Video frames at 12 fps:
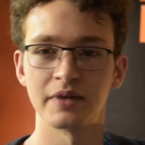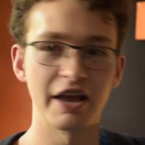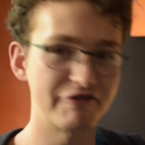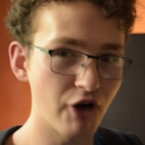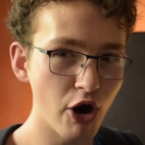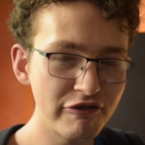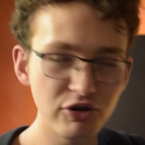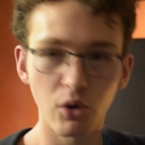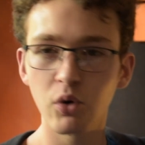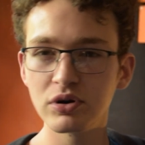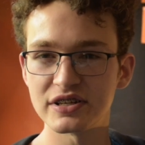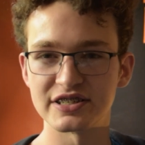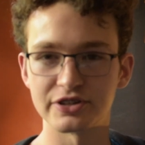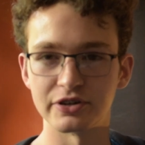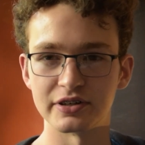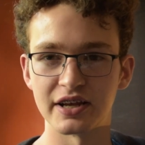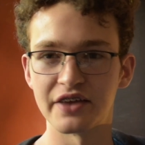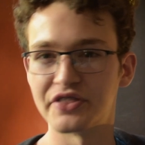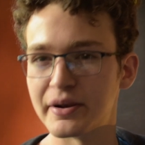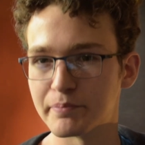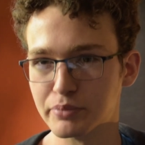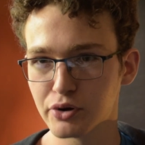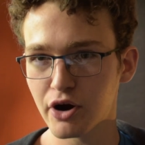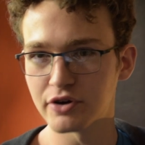If overall is good, then
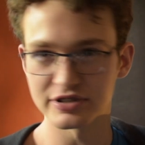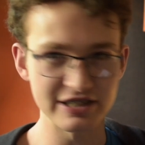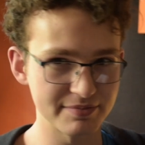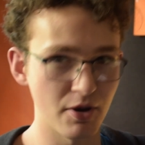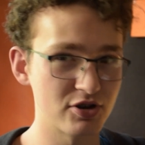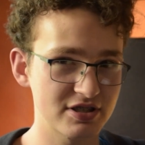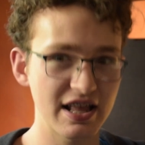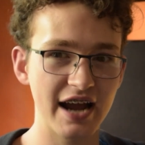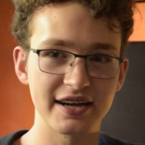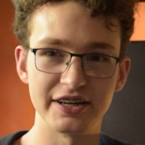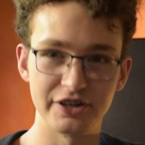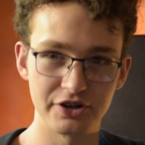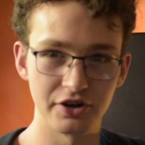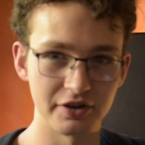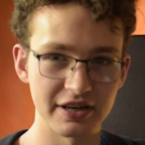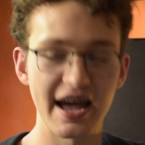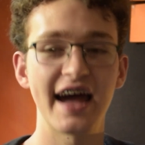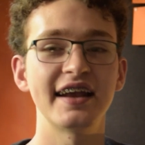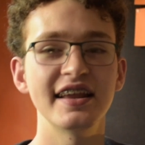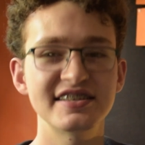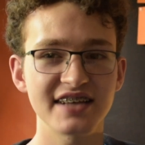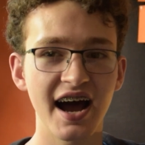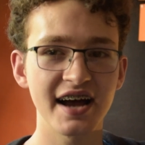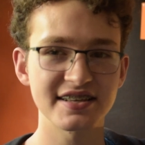prose is most likely good,
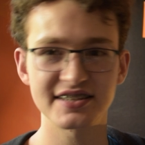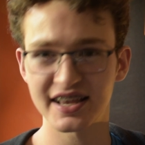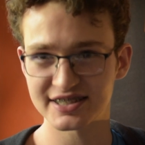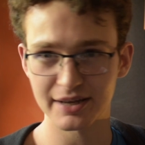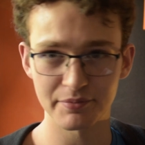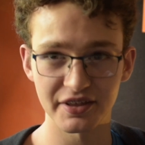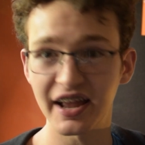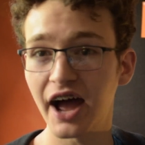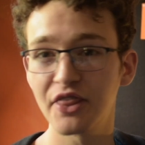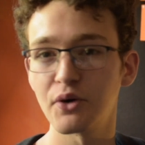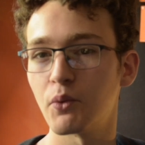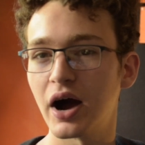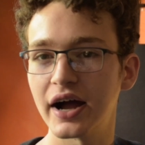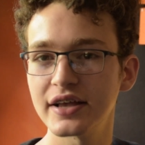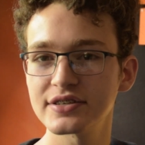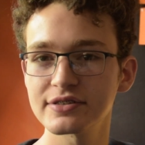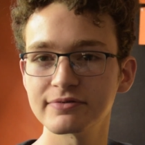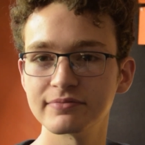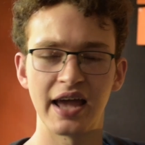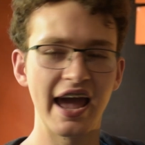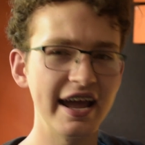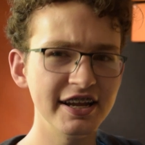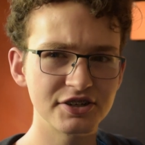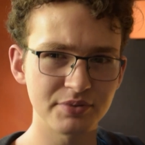unless I say something otherwise.
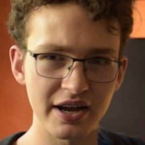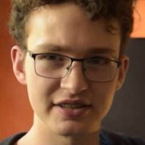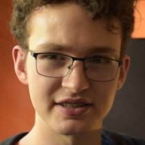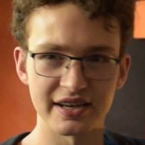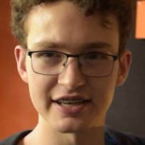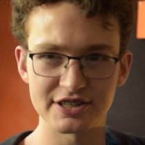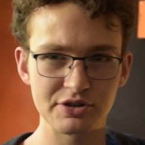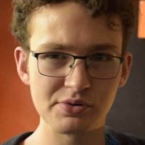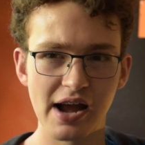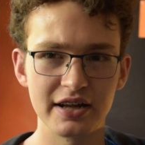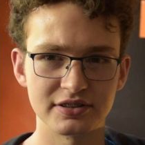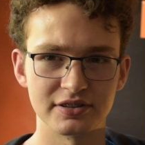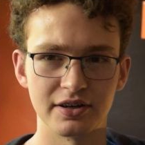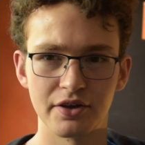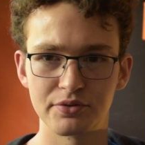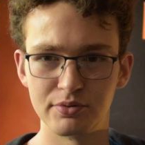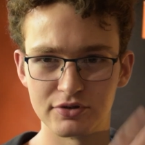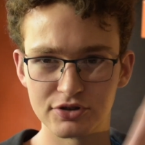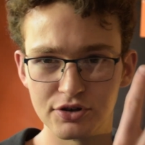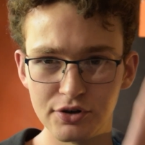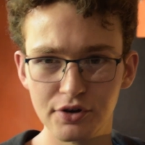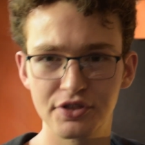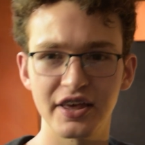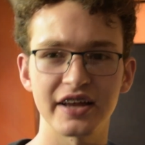Age rating is created through
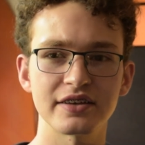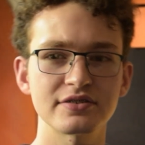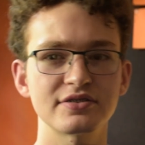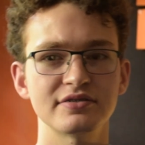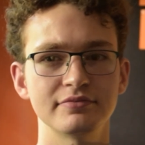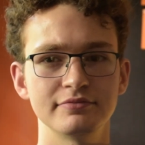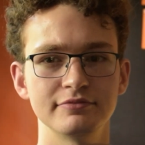2 things: